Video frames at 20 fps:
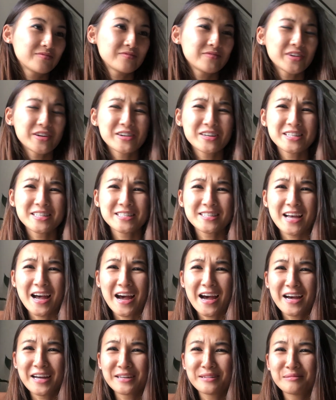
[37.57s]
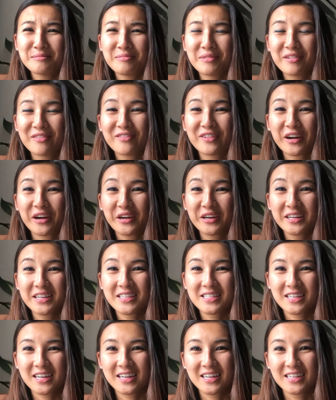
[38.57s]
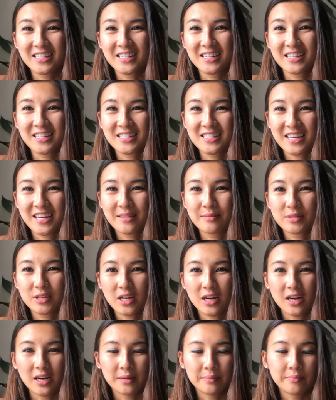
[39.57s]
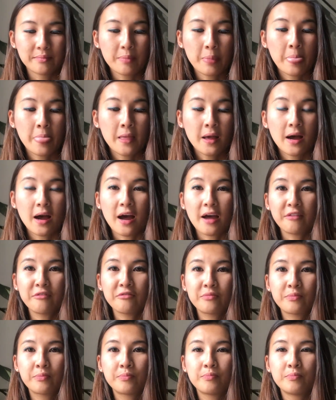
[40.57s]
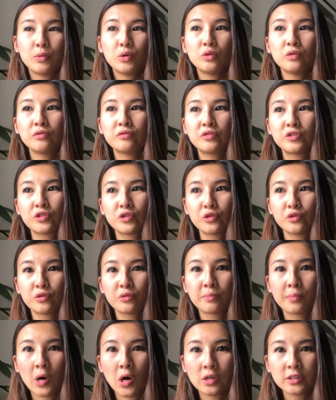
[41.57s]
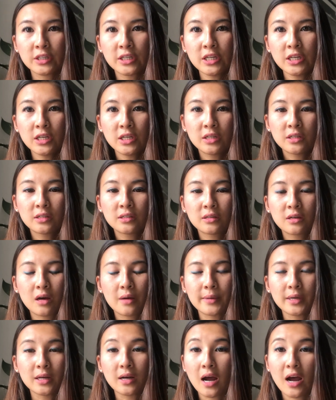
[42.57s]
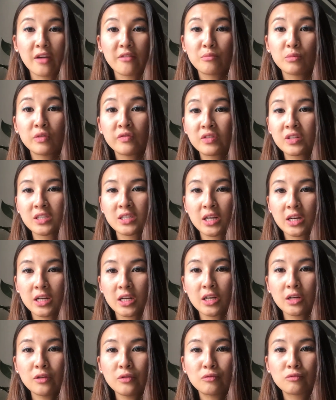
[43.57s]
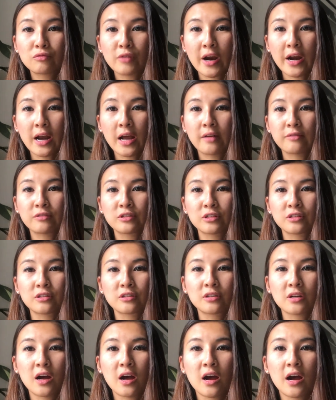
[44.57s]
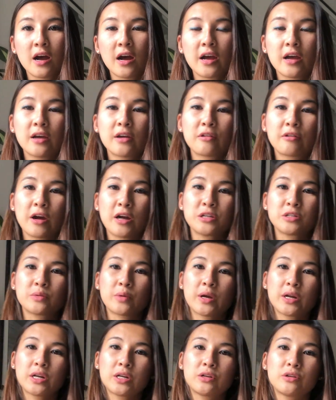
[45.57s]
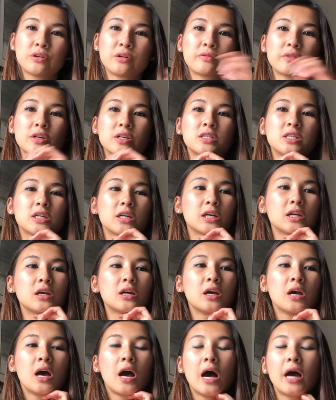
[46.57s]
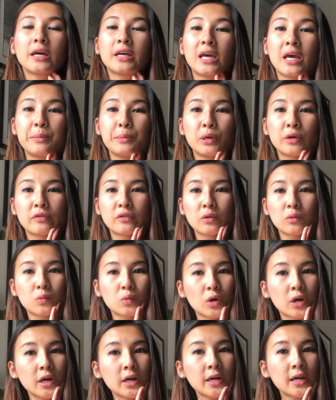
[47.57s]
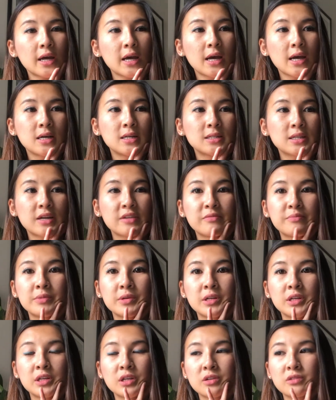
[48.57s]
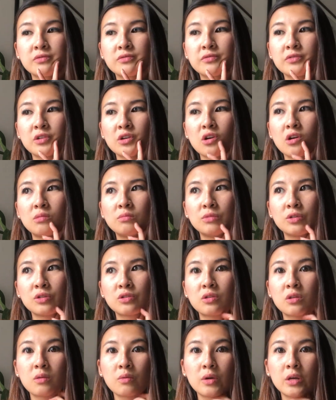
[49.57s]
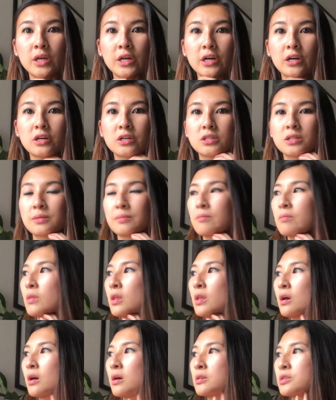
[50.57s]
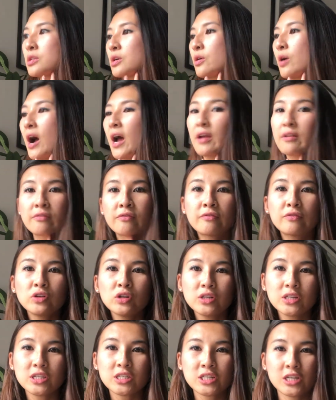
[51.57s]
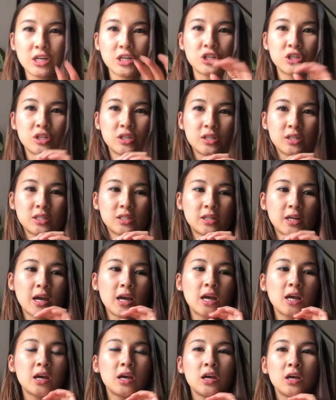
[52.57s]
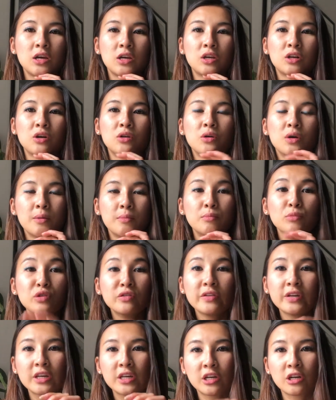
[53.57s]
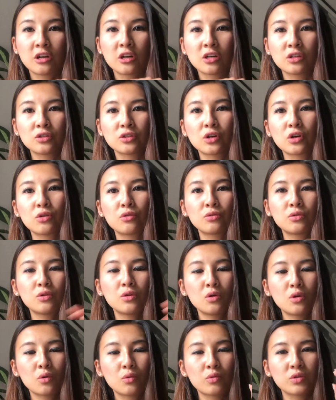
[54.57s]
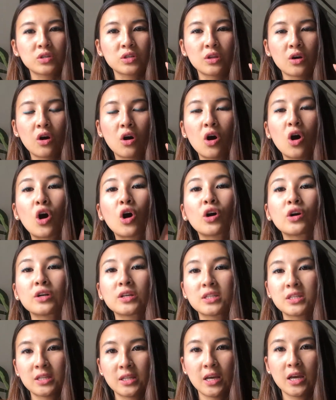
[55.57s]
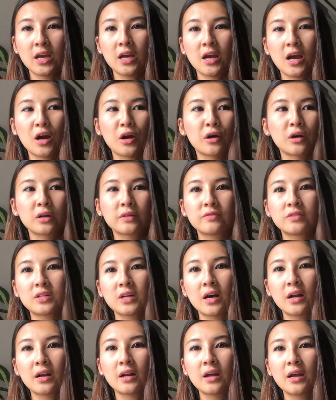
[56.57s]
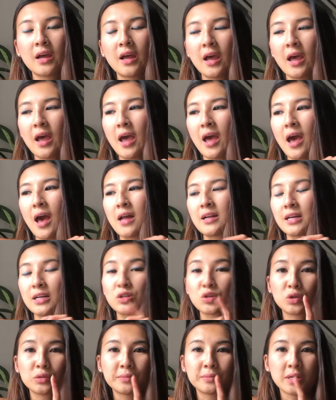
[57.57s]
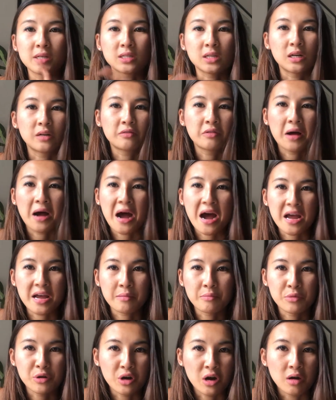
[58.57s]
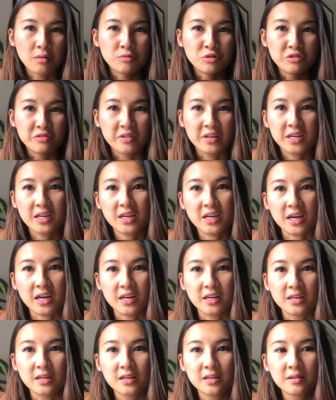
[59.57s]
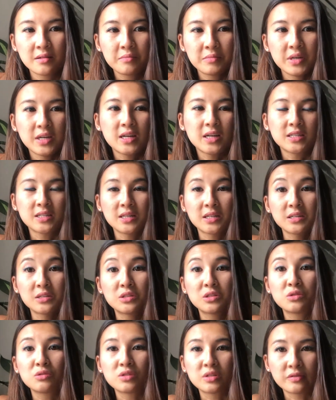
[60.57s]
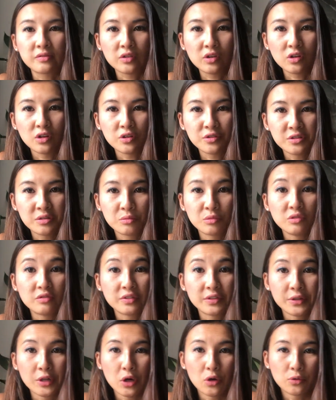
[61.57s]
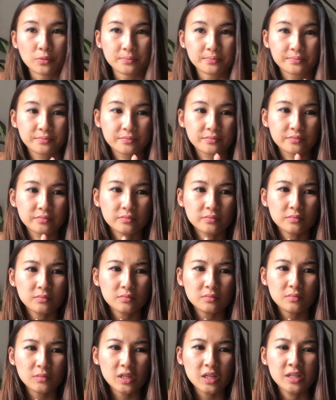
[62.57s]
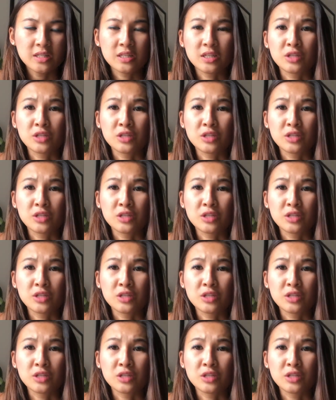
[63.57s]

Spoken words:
Very sad, but very exciting at the same time. I've moved to Bali. I mean, I've moved to Sydney right after I graduated university. I came here for work and I've been here for almost 3 years. So I had full intention to stay. You know, moving here alone was the hardest thing I could have done. And I told myself, I am not moving again because it is too difficult to move alone. It's